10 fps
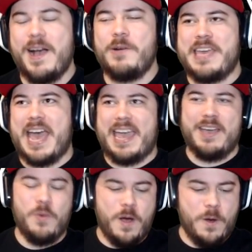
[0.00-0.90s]
Okay.
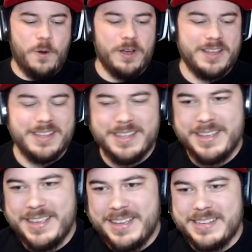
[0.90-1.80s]
Woo!
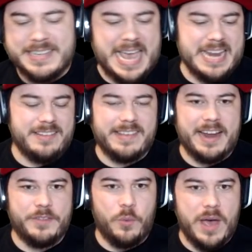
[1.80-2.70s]
ten is out
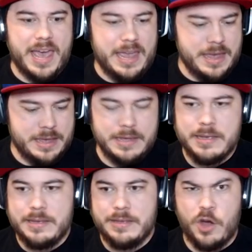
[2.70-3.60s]
of the way.
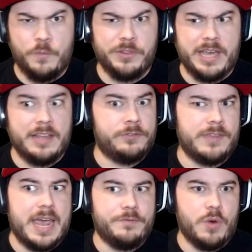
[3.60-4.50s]
Hopefully it's
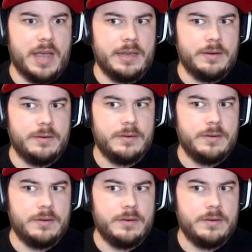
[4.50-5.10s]
saved, right?